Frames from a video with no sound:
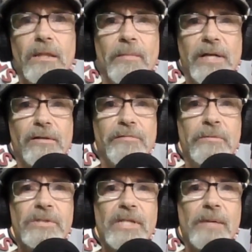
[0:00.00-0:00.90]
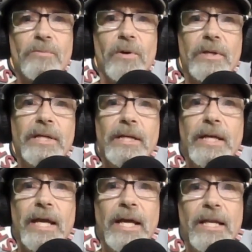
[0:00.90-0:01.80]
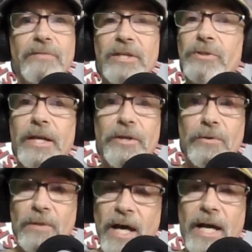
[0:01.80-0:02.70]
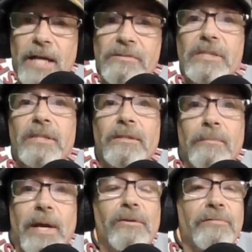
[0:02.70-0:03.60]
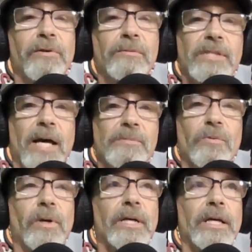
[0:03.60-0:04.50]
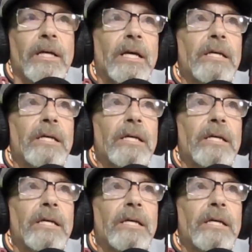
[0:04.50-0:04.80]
the microphone stops working, and if I try to do lives, the microphone stops working.